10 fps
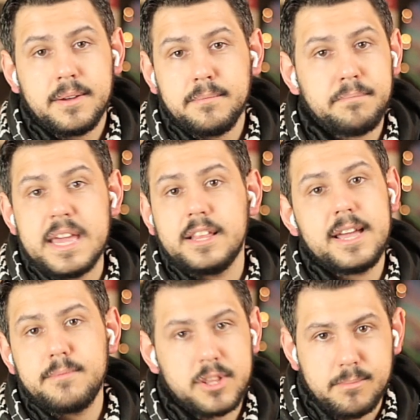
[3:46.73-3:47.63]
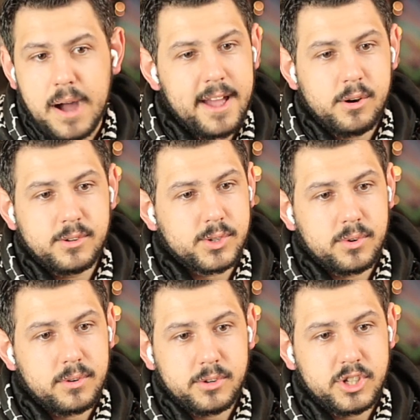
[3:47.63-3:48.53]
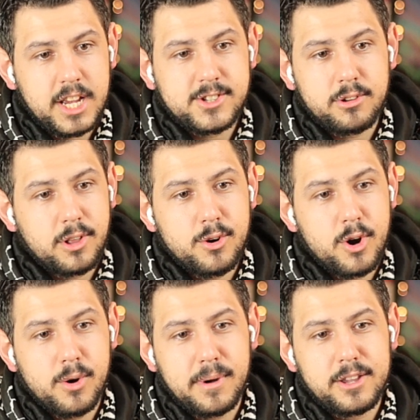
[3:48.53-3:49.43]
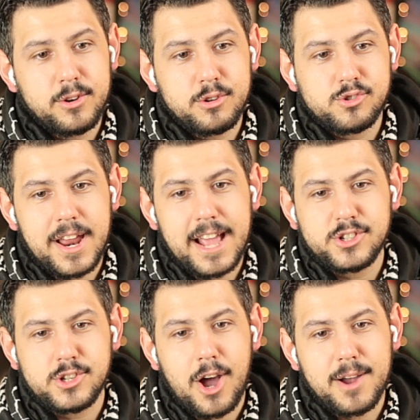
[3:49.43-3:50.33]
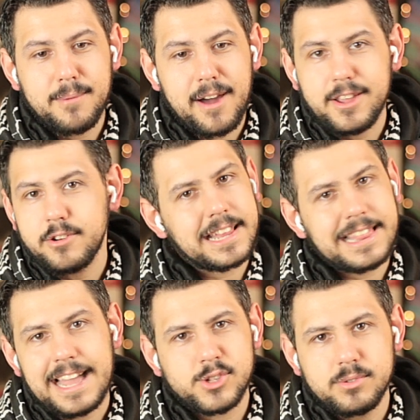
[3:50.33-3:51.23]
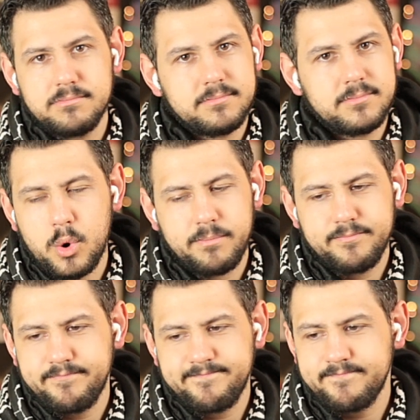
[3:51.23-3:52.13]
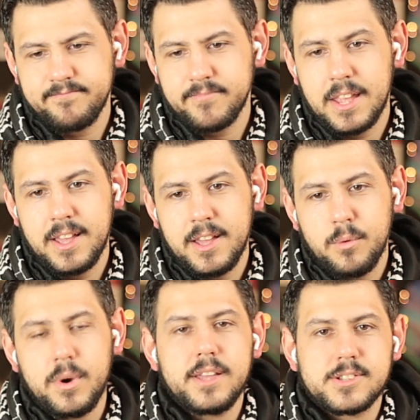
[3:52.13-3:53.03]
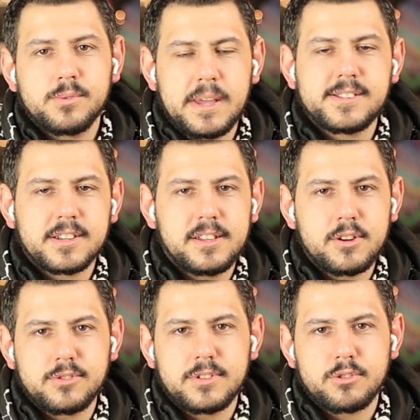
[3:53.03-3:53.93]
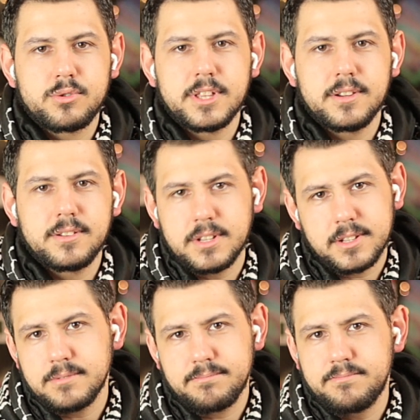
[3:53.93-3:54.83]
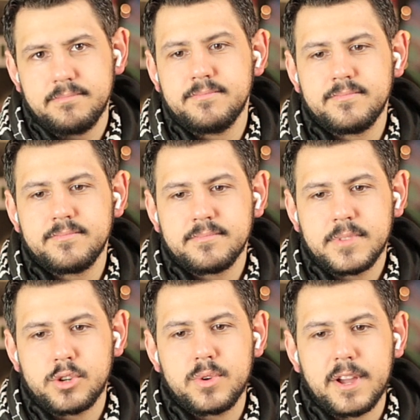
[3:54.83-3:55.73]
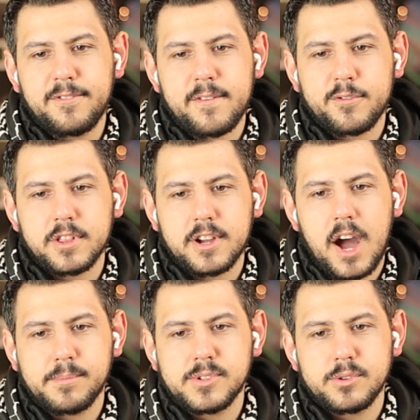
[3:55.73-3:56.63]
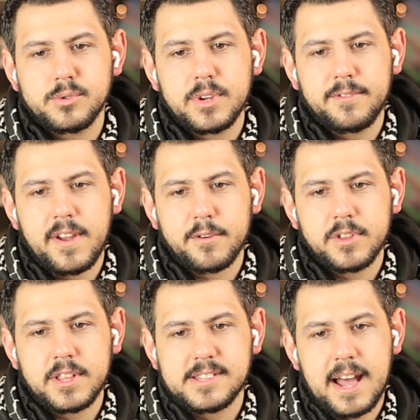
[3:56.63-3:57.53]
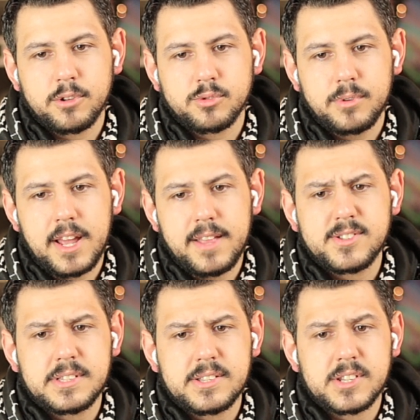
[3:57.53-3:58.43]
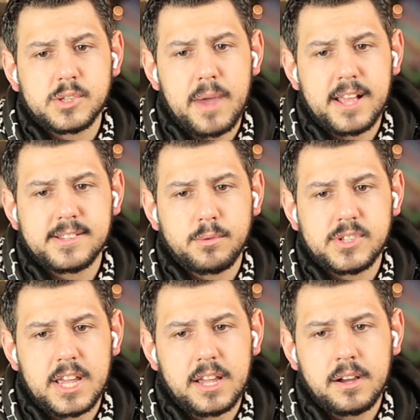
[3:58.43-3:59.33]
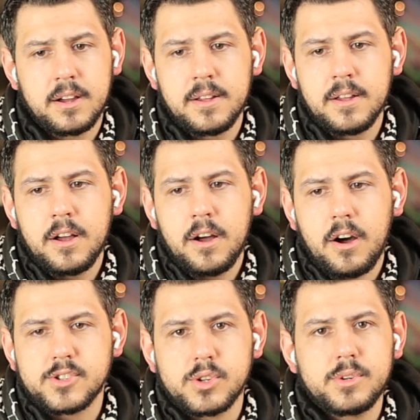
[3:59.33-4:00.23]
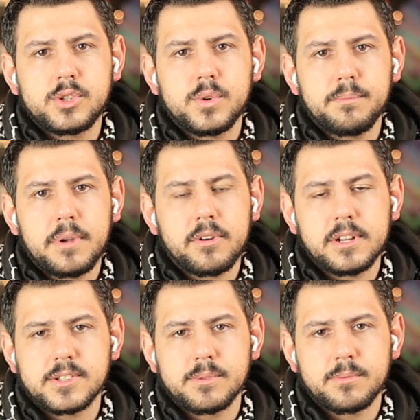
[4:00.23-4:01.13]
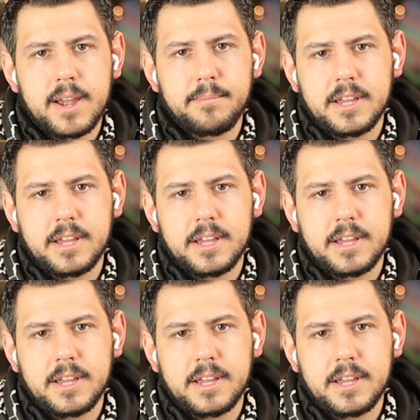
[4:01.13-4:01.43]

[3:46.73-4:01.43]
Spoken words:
BLM in their bios or change their logo, but, you know, you try to actually talk about it, you're not allowed to. Nope. So basically, they're doing they're doing a favor for the cops. They're doing a favor for the establishment. And this expands, I would say, also imperialism, right?